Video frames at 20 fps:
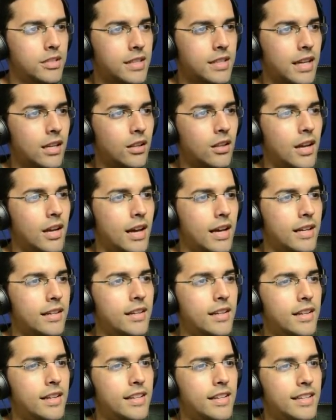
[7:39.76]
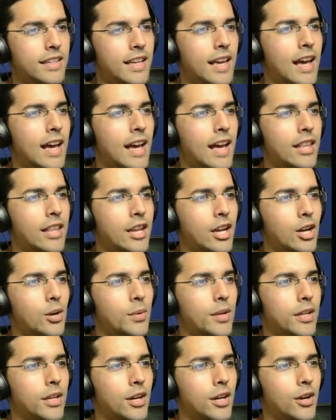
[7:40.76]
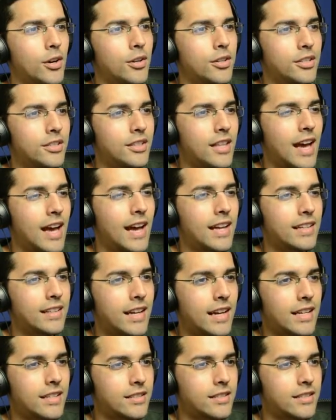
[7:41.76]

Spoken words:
that a lot. Yeah, there we go. That guy's